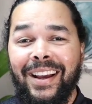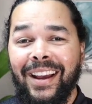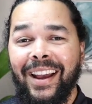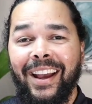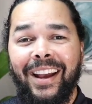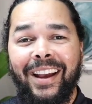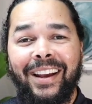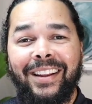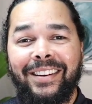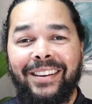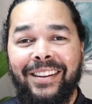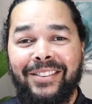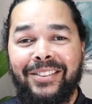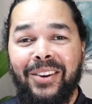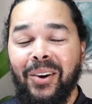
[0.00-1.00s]

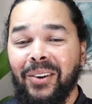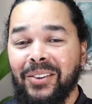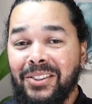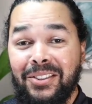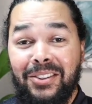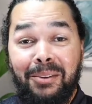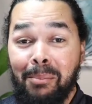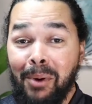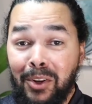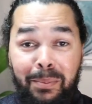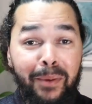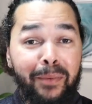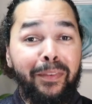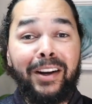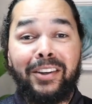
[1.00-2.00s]
And so just the most
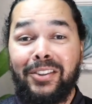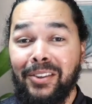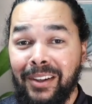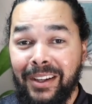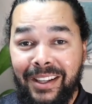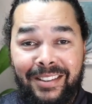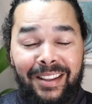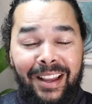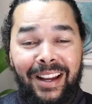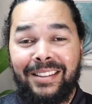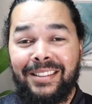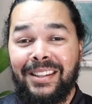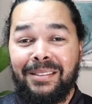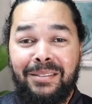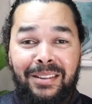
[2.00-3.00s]
professional looking site
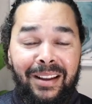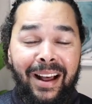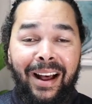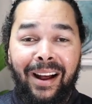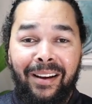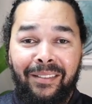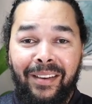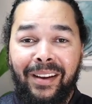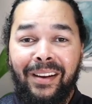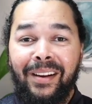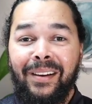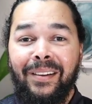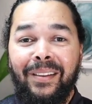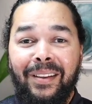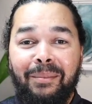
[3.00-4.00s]
seems to have
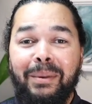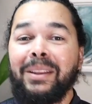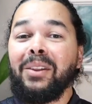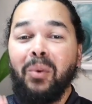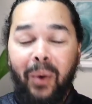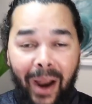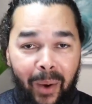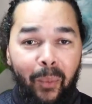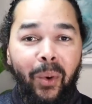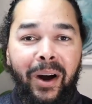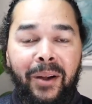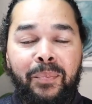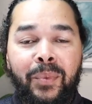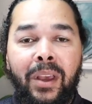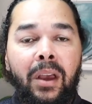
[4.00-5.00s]
be the right
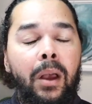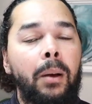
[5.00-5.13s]
one.